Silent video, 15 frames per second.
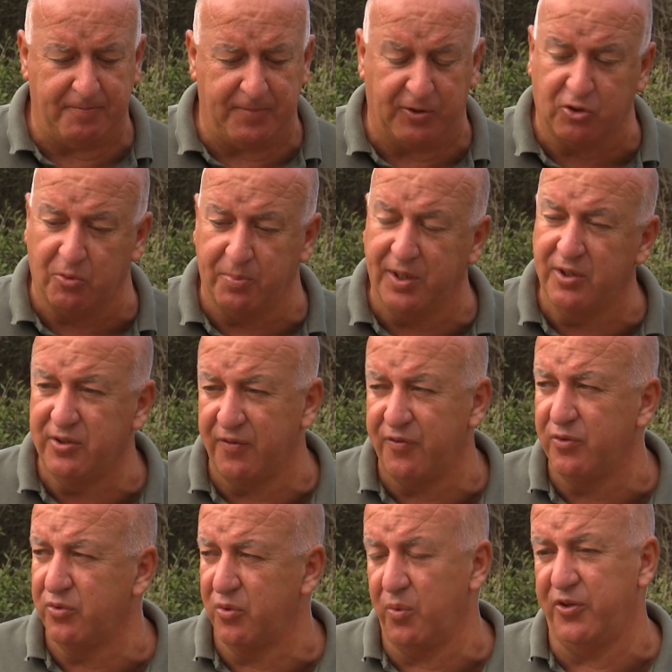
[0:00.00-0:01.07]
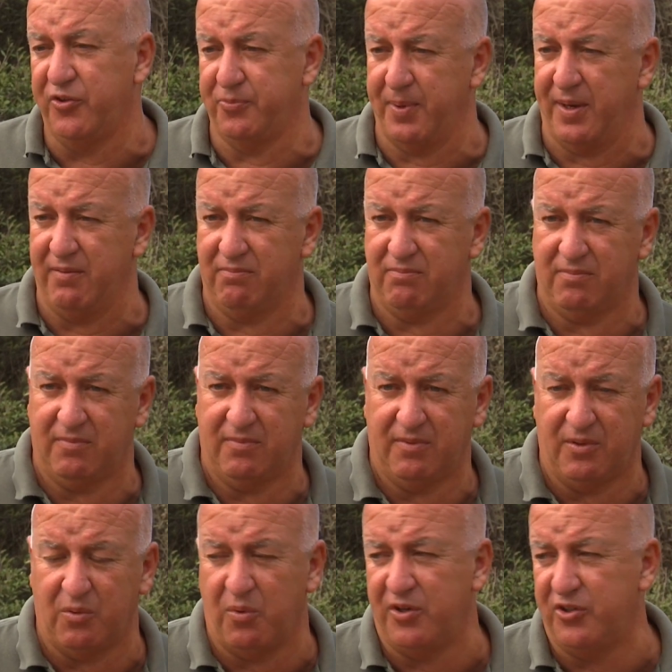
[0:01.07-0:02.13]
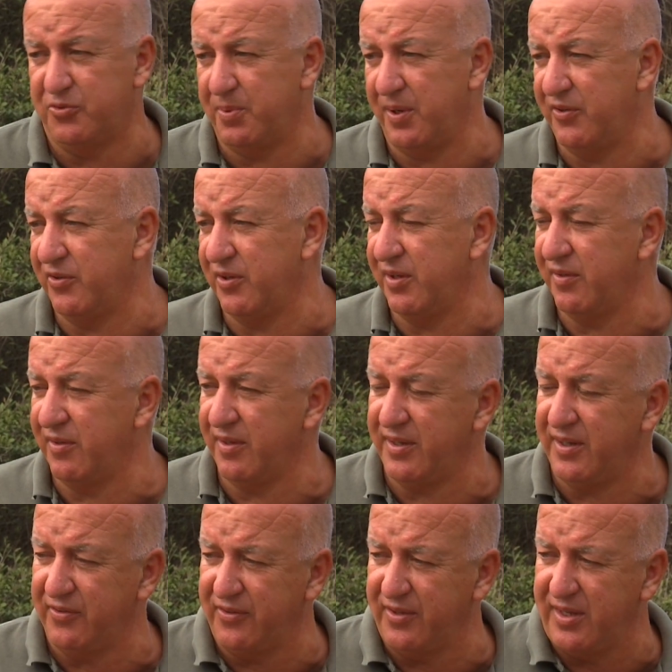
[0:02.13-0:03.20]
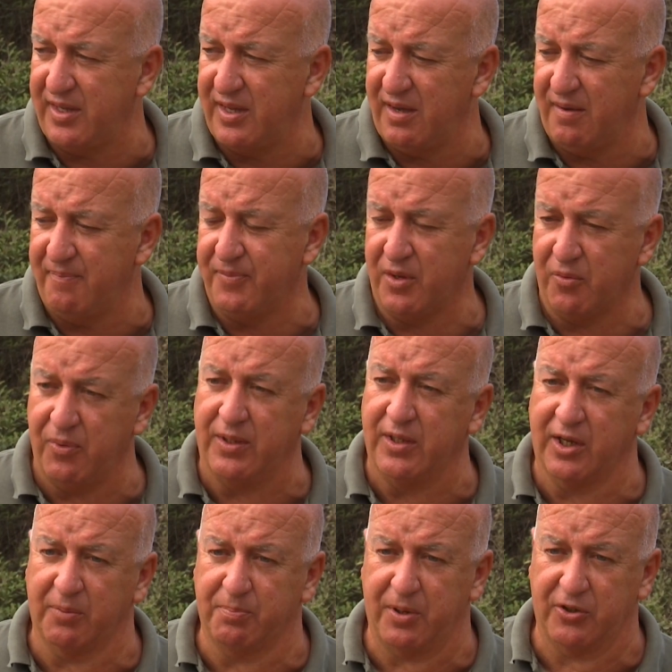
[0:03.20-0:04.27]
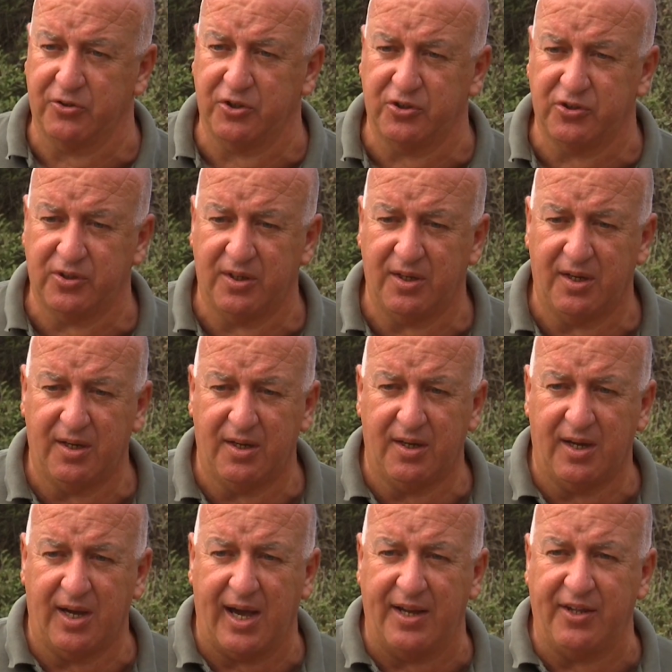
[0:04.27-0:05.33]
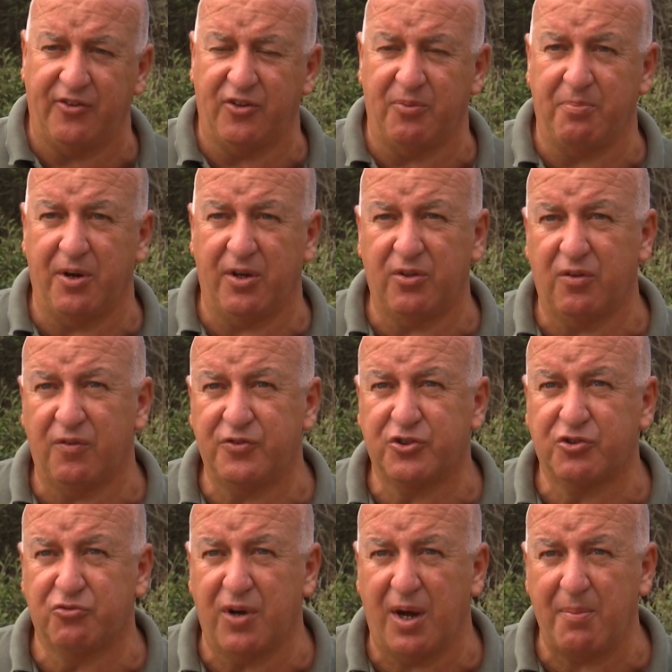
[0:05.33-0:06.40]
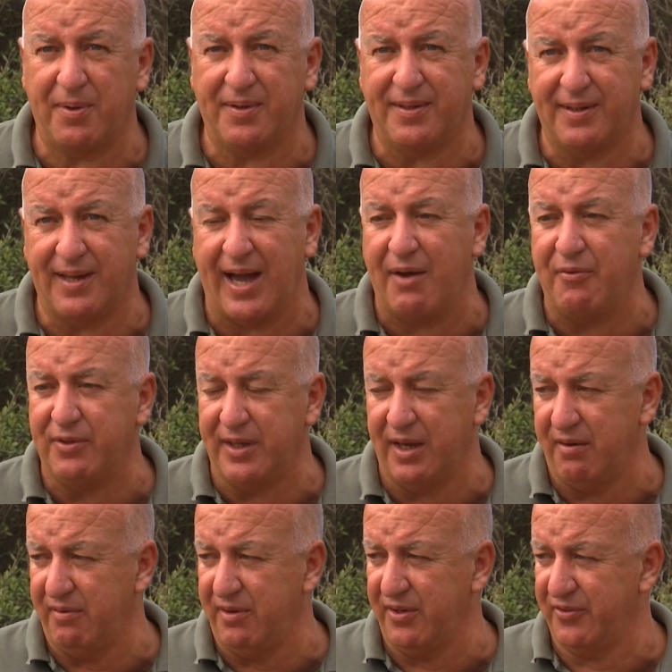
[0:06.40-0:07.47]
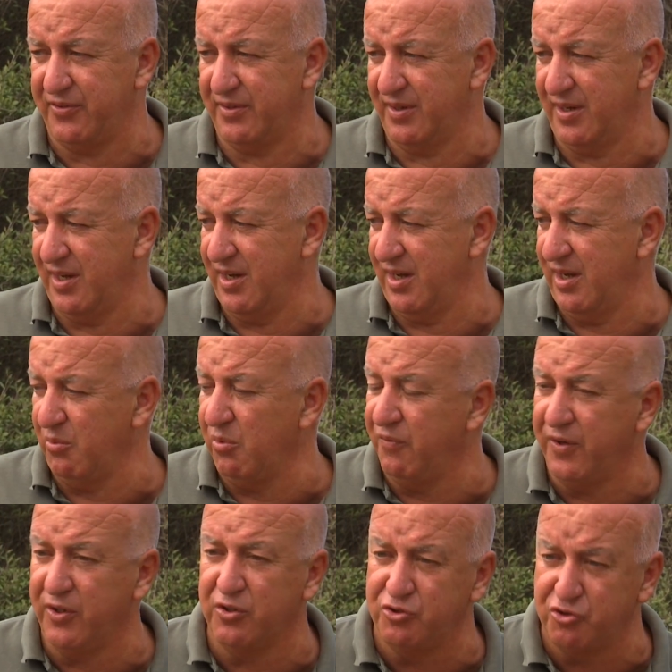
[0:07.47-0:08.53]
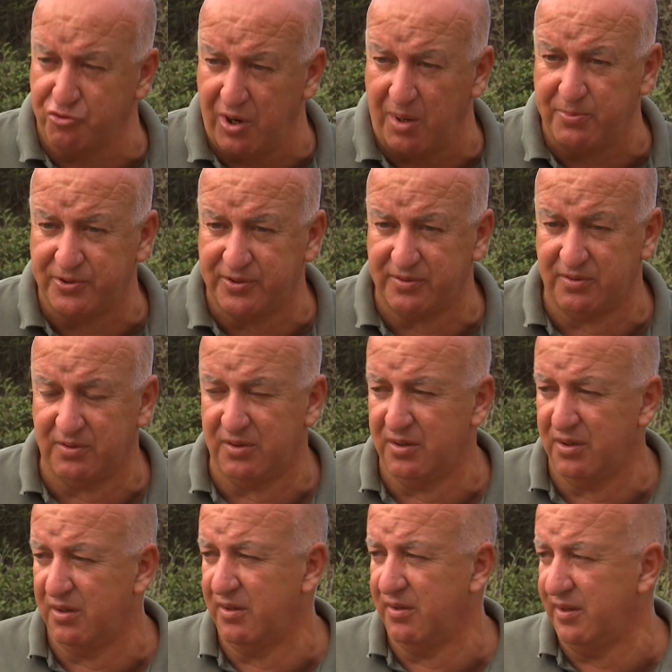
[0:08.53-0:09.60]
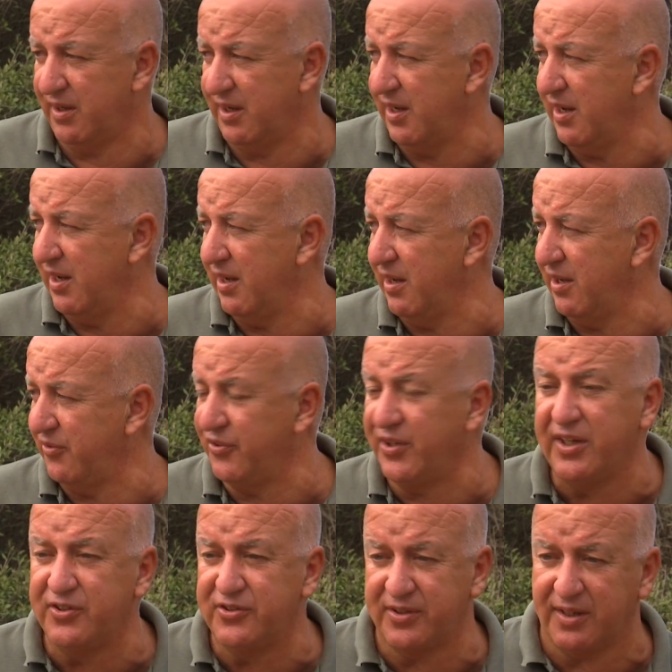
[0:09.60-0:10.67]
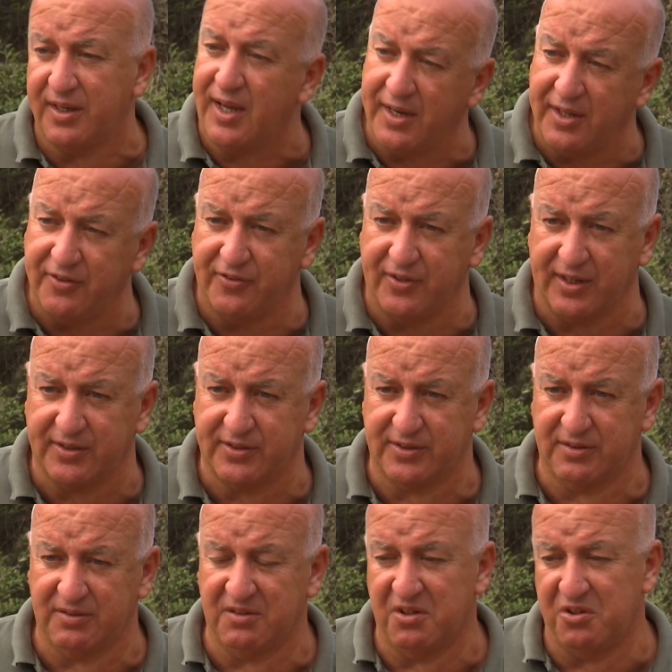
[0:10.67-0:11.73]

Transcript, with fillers: It's completely different to the one in Spain. The one in Spain is the, is the, is the uh, red-legged partridge, and it's a bird of scrub and arid areas. Uh, it will feed on shrubs, uh, seeds and insects.